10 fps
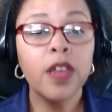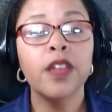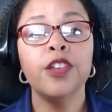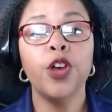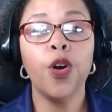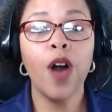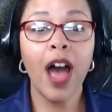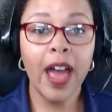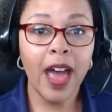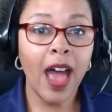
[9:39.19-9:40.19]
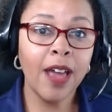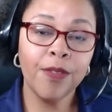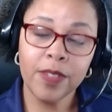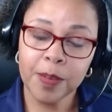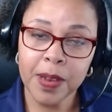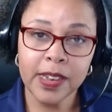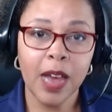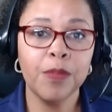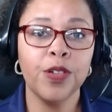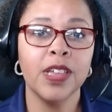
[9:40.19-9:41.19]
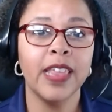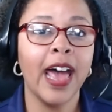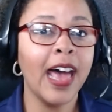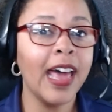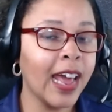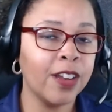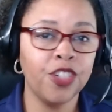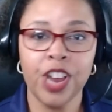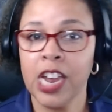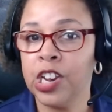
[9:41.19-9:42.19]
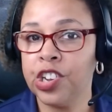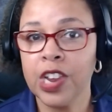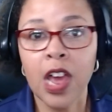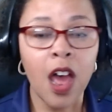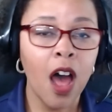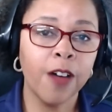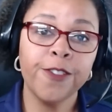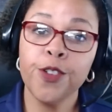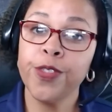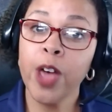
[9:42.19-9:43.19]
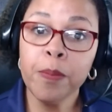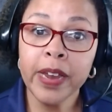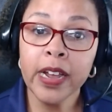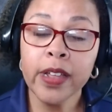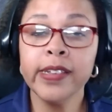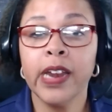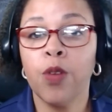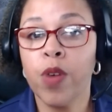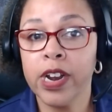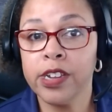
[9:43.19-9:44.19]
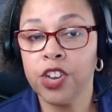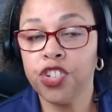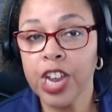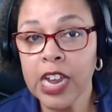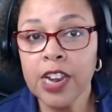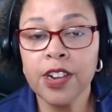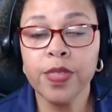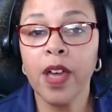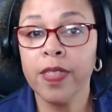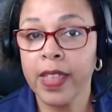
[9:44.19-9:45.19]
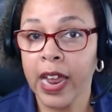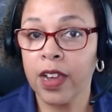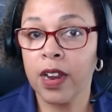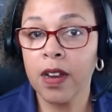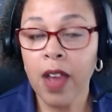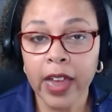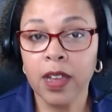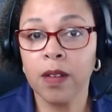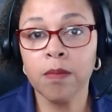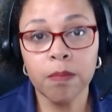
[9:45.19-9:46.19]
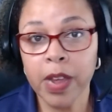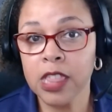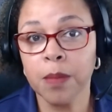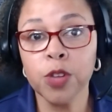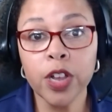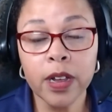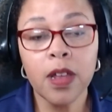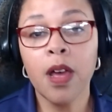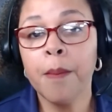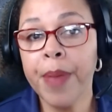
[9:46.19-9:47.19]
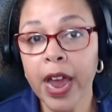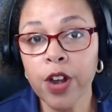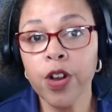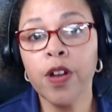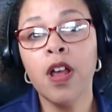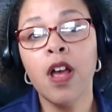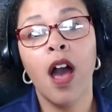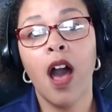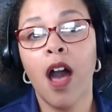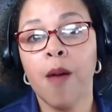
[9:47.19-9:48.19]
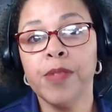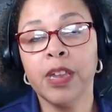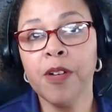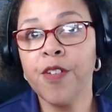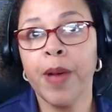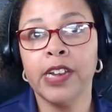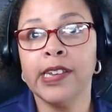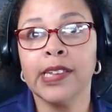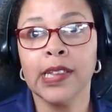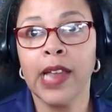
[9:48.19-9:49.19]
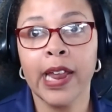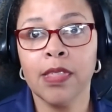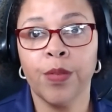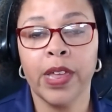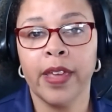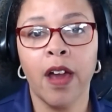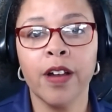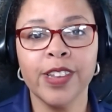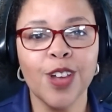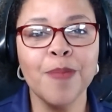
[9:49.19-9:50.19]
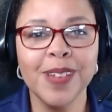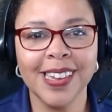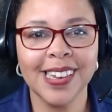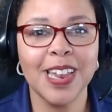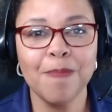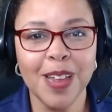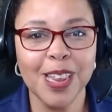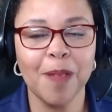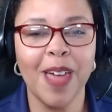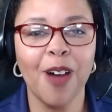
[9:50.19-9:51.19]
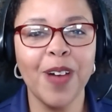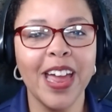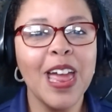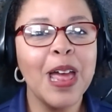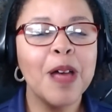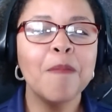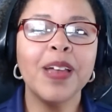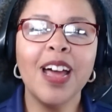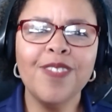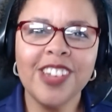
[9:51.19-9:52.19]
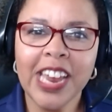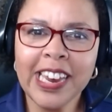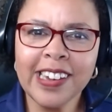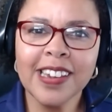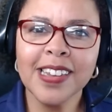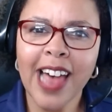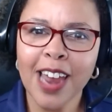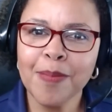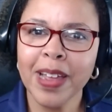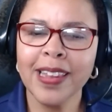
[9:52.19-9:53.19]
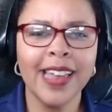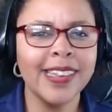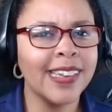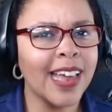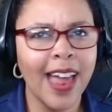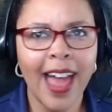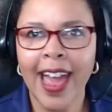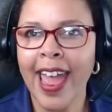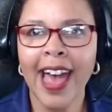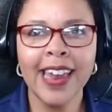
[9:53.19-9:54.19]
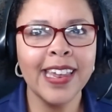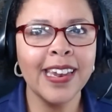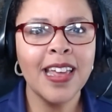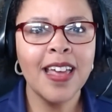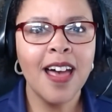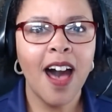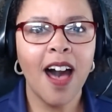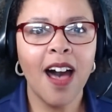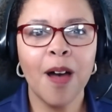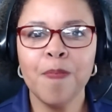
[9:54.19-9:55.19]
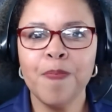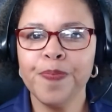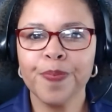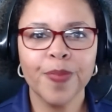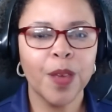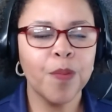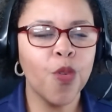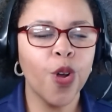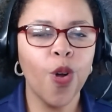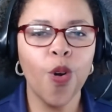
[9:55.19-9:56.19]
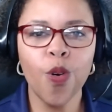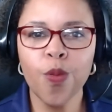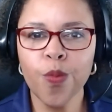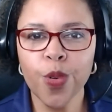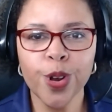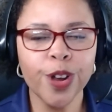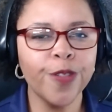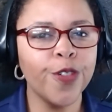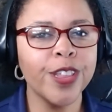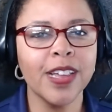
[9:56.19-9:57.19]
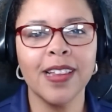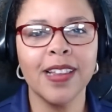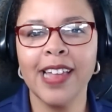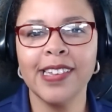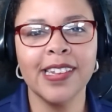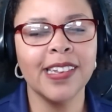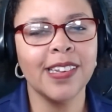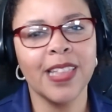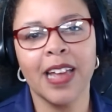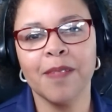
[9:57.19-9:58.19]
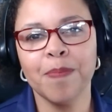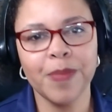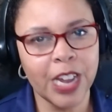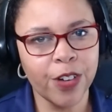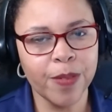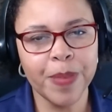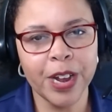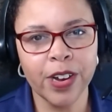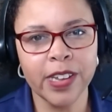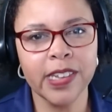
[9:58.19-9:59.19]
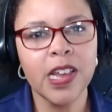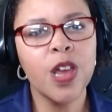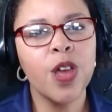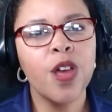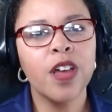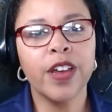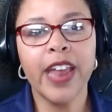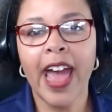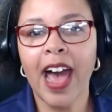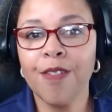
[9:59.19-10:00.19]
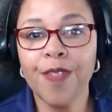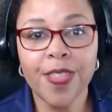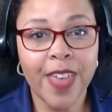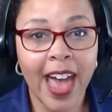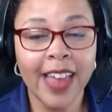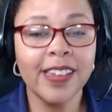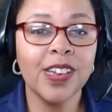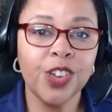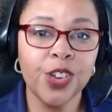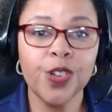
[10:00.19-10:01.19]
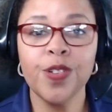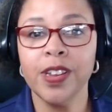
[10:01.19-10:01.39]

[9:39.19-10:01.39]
So I spent time doing that. I changed a few thumbnails that I wanted to change. I thought that I could make them look better. Some of them I just like the way they are, so I'm just keeping them that way. But I've changed a lot of my classes. I added more homework for the classes so that parents could have that to do.